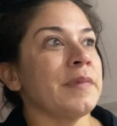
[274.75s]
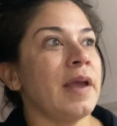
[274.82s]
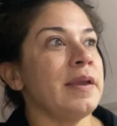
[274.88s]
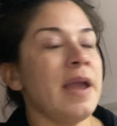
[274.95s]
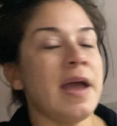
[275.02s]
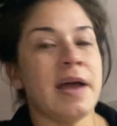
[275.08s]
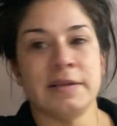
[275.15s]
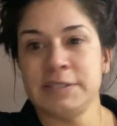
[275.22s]

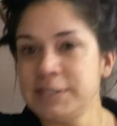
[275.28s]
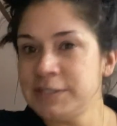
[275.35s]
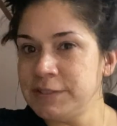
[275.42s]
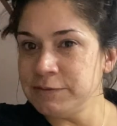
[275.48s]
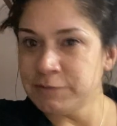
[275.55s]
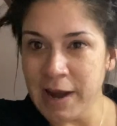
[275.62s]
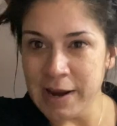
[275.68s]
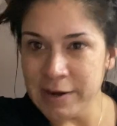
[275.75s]
Yeah, just
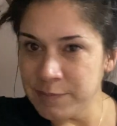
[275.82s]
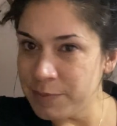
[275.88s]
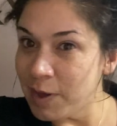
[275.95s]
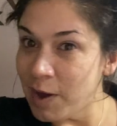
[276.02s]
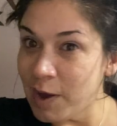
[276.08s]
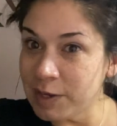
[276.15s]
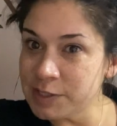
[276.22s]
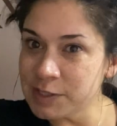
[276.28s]
random
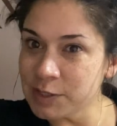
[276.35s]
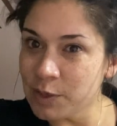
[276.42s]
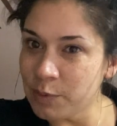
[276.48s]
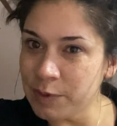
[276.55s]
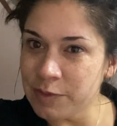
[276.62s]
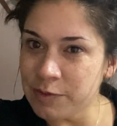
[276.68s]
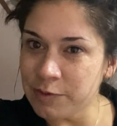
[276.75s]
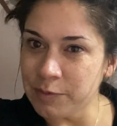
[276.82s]
thoughts
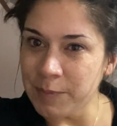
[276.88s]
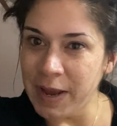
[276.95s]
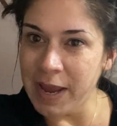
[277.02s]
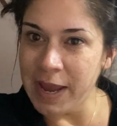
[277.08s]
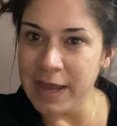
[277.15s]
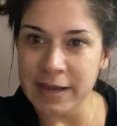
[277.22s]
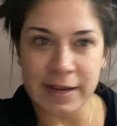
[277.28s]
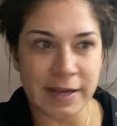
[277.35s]
going through my
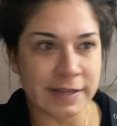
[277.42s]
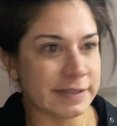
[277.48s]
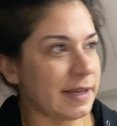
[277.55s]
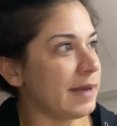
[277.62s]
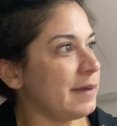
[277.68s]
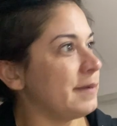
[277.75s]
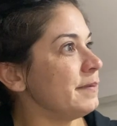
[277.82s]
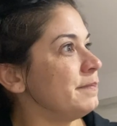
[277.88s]
head as
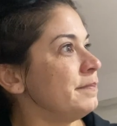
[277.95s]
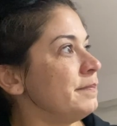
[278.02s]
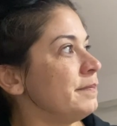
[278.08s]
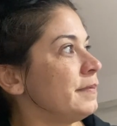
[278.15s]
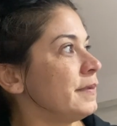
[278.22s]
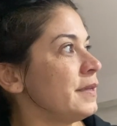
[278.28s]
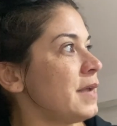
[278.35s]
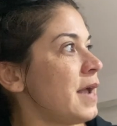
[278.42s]
I'm
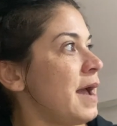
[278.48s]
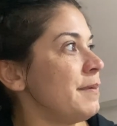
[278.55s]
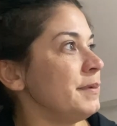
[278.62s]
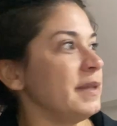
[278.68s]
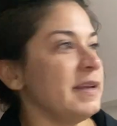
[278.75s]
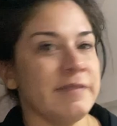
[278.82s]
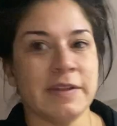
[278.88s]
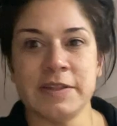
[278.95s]

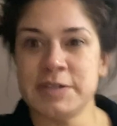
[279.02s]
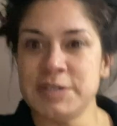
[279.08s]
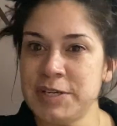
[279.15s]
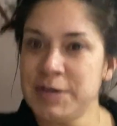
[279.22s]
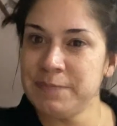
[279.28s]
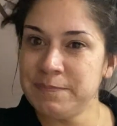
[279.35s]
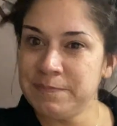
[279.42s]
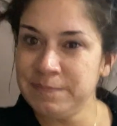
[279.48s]
leaving the
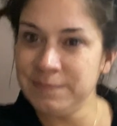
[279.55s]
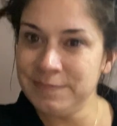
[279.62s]
gym.